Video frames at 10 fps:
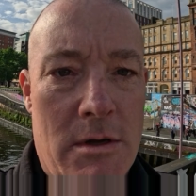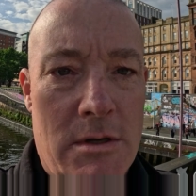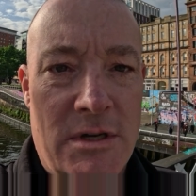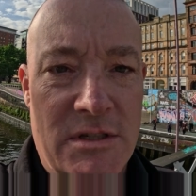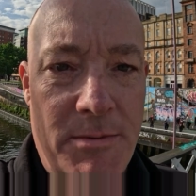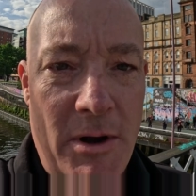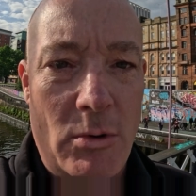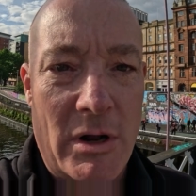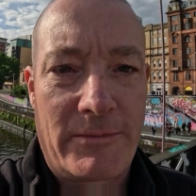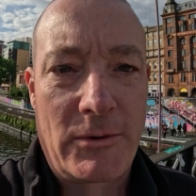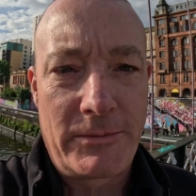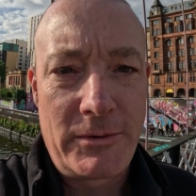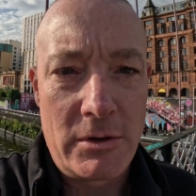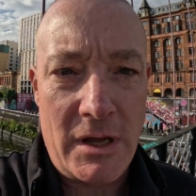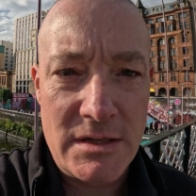So it's been a wonderful
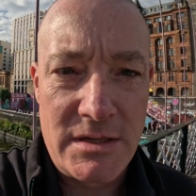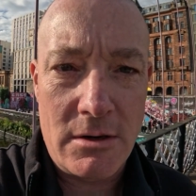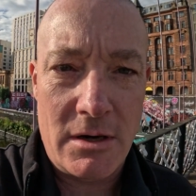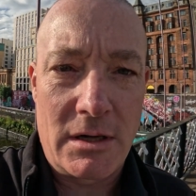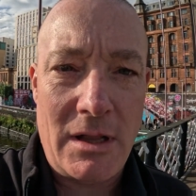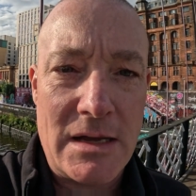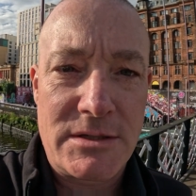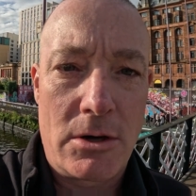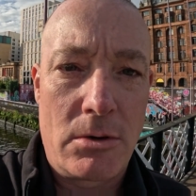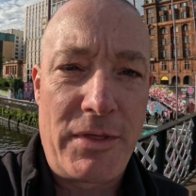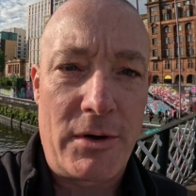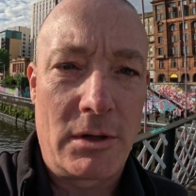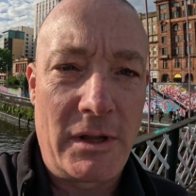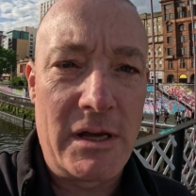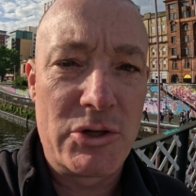few days here in Glasgow.
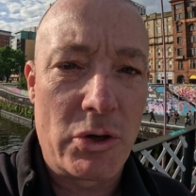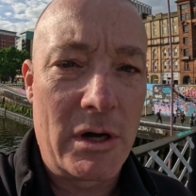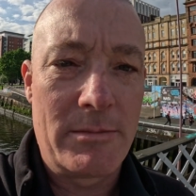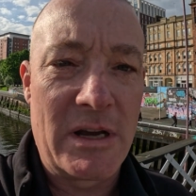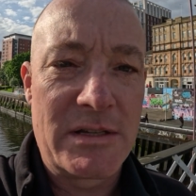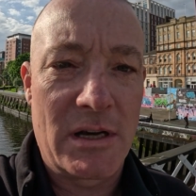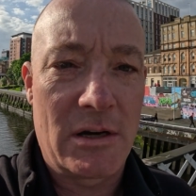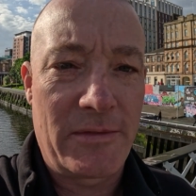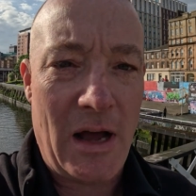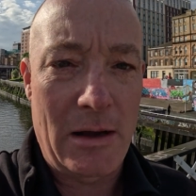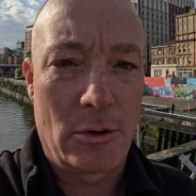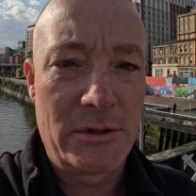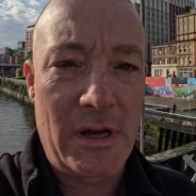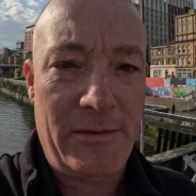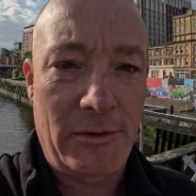Thoroughly enjoyed myself. I will
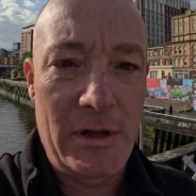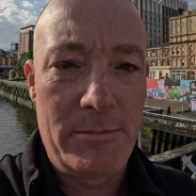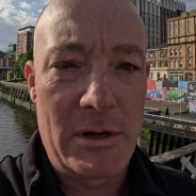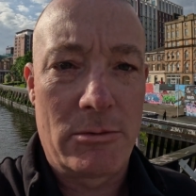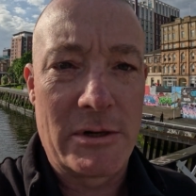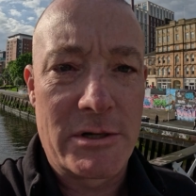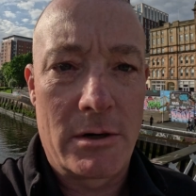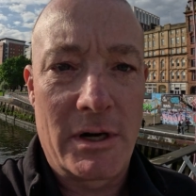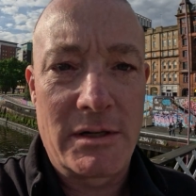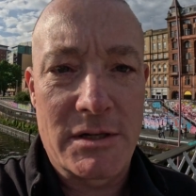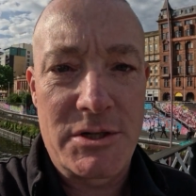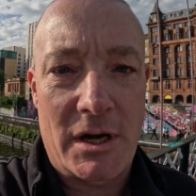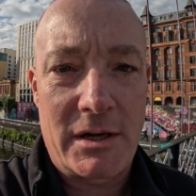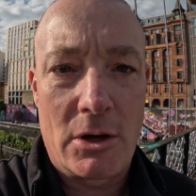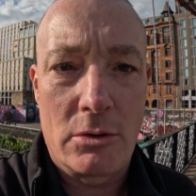definitely be returning to
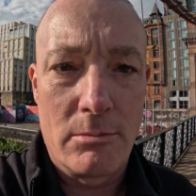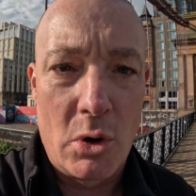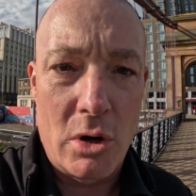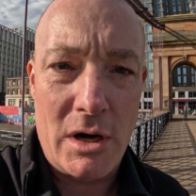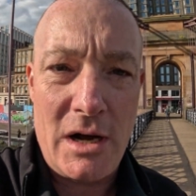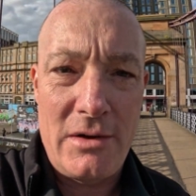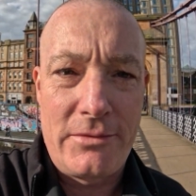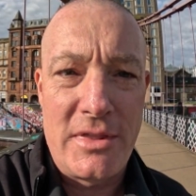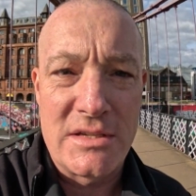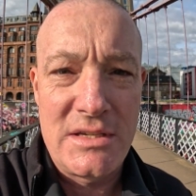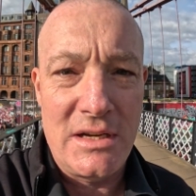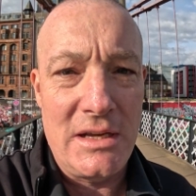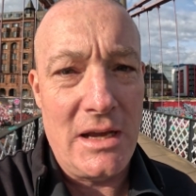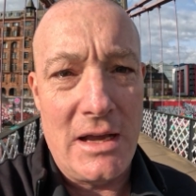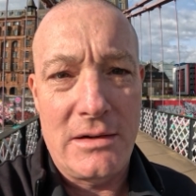check out more of the
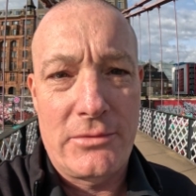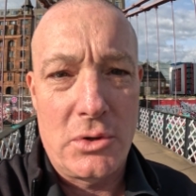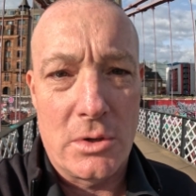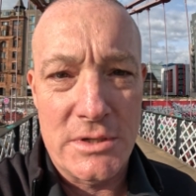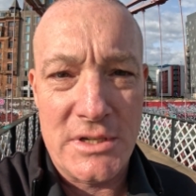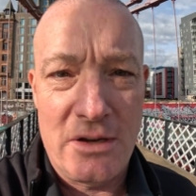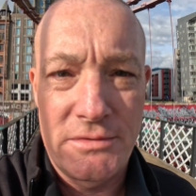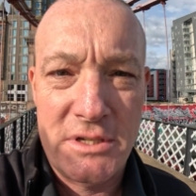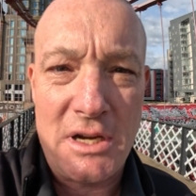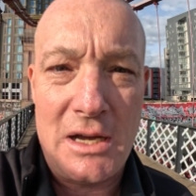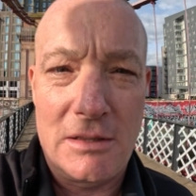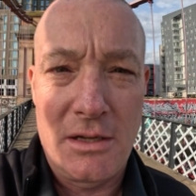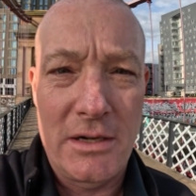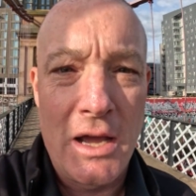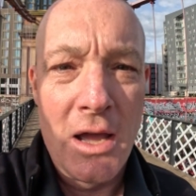city and of course of
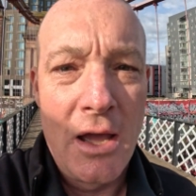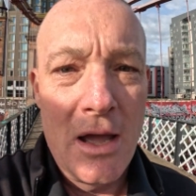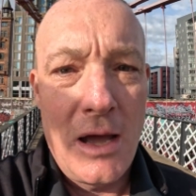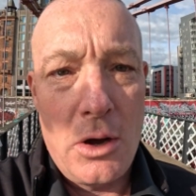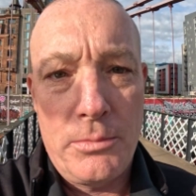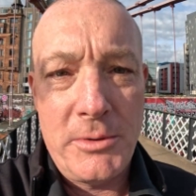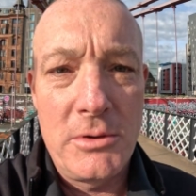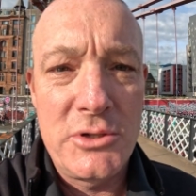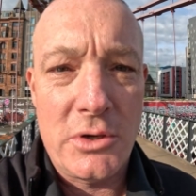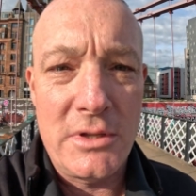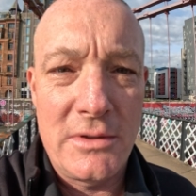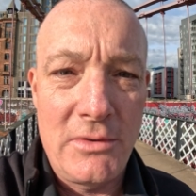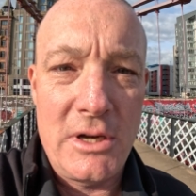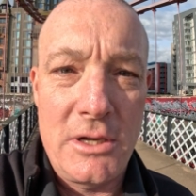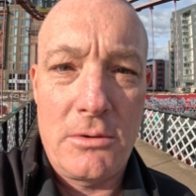Scotland. Hope you enjoyed the
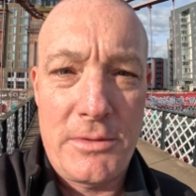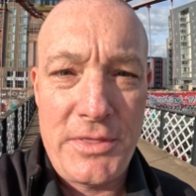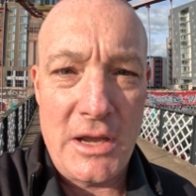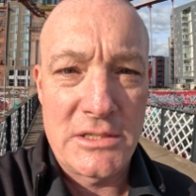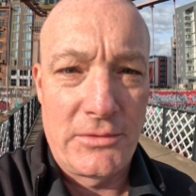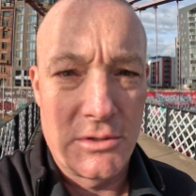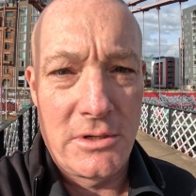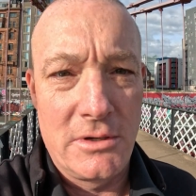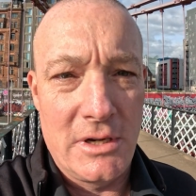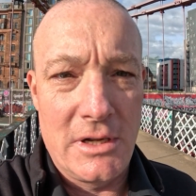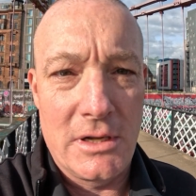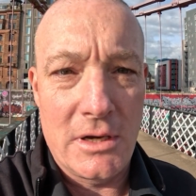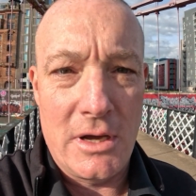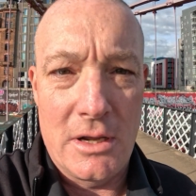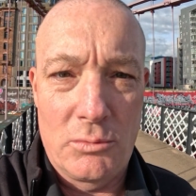video. Thanks for tuning in,
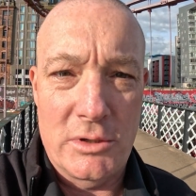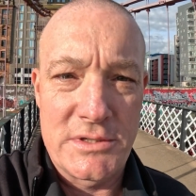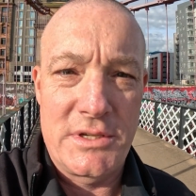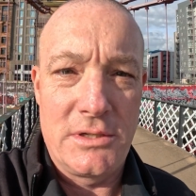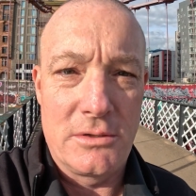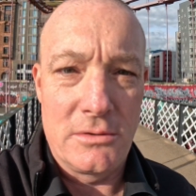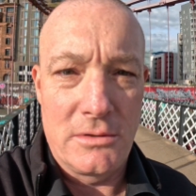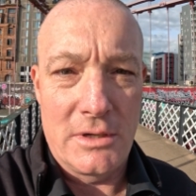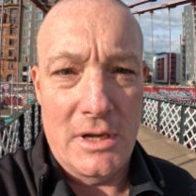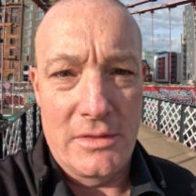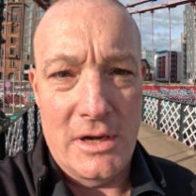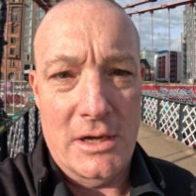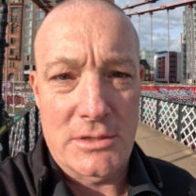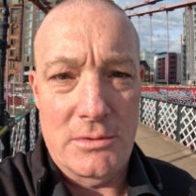and we'll see you in the next